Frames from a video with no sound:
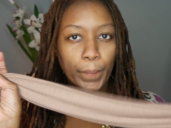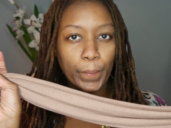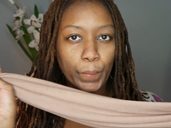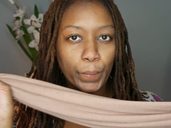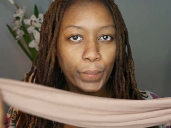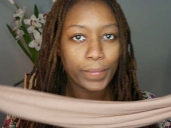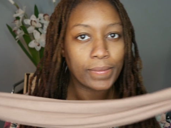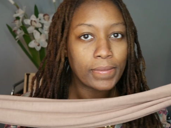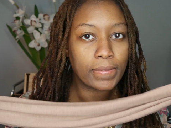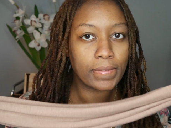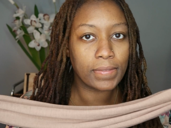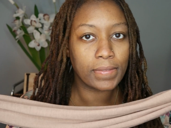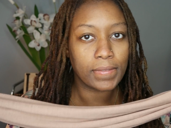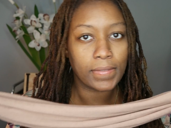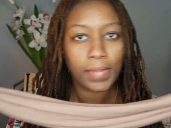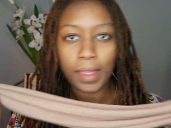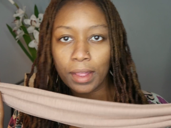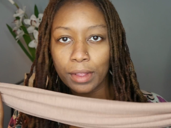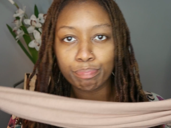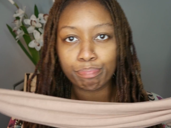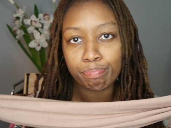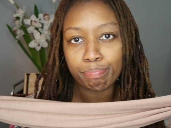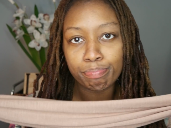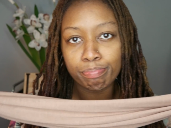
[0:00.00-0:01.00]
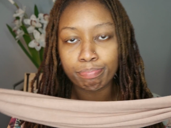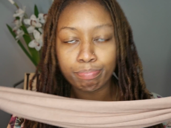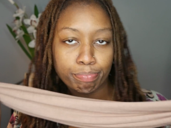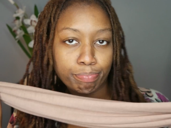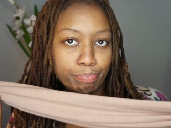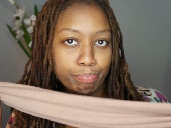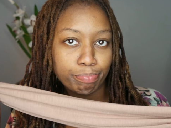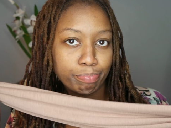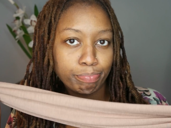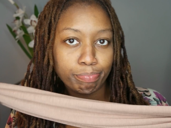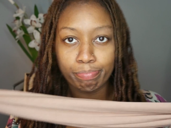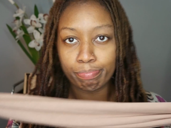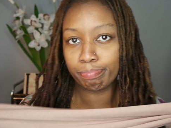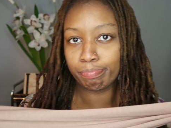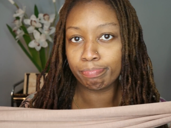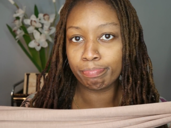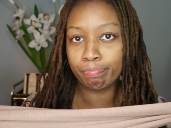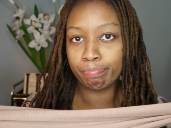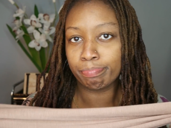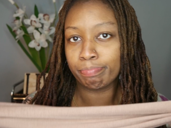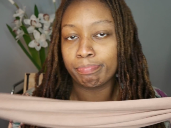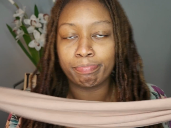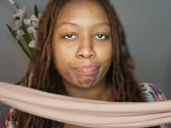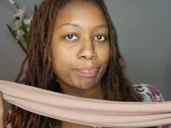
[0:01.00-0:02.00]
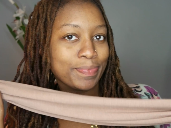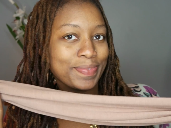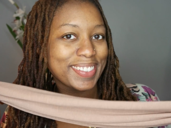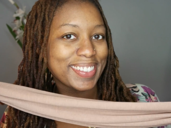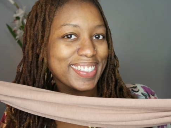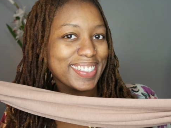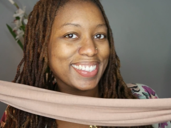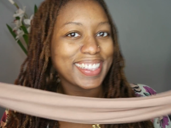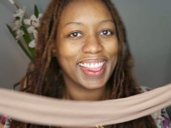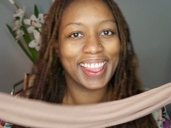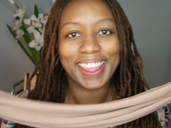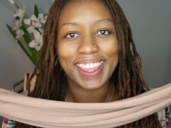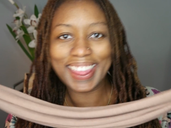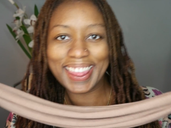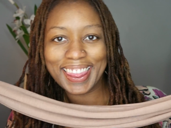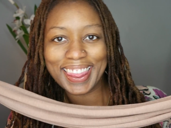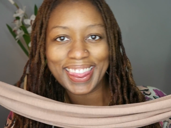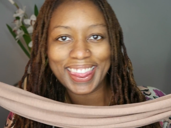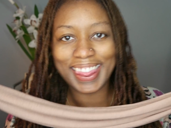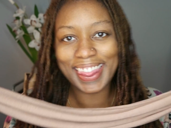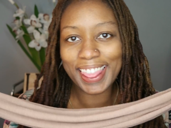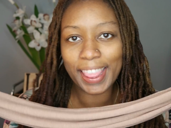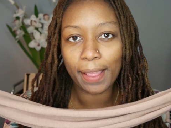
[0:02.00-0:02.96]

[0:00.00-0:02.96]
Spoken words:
hair back brown situation, but for today, of